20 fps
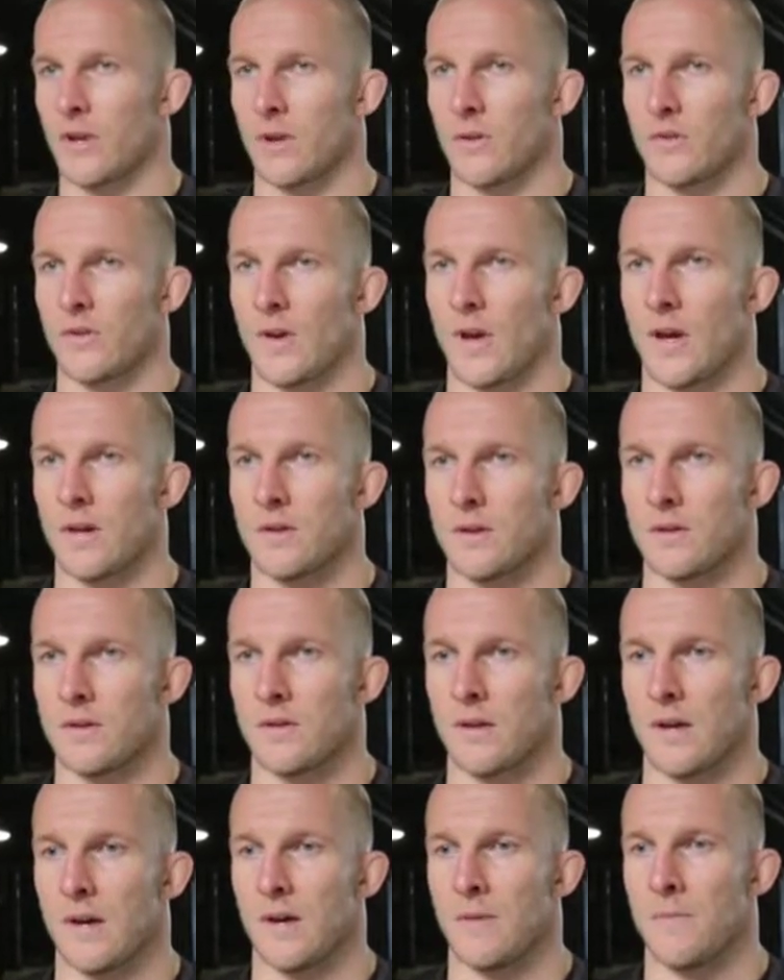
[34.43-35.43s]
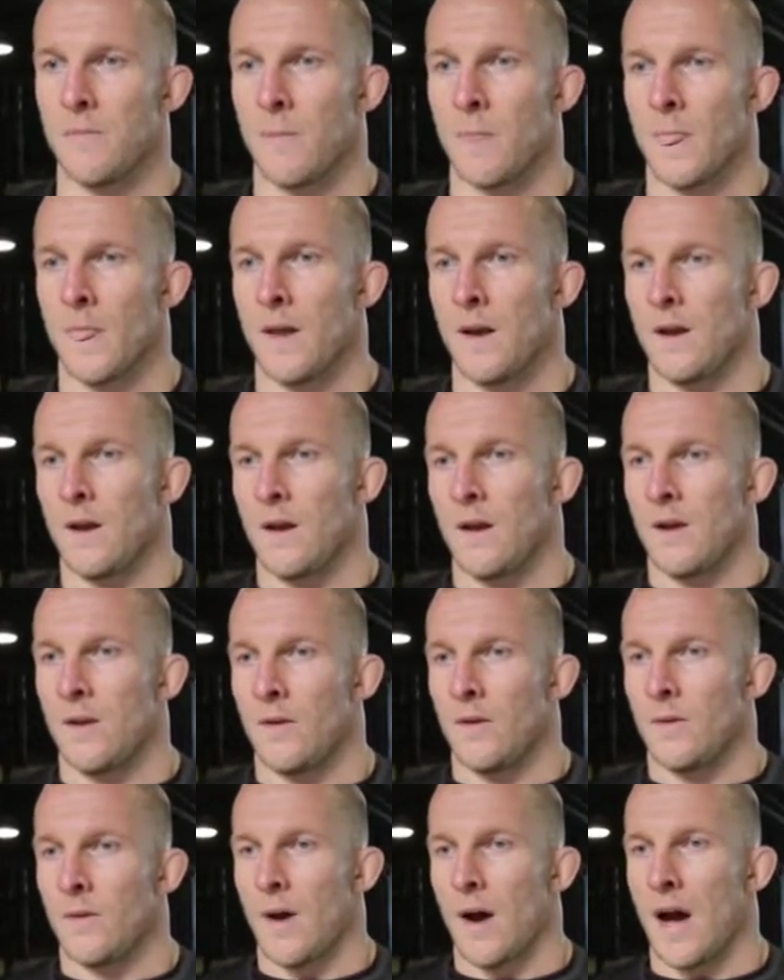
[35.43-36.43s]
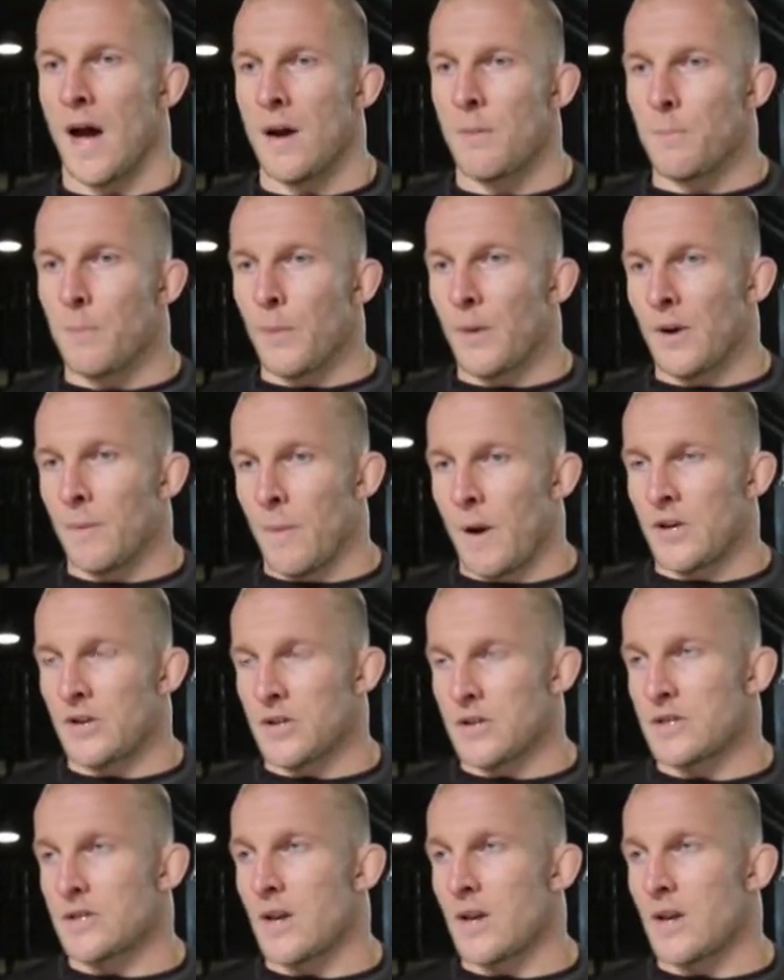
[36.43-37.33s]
like you said. And I'm pretty much the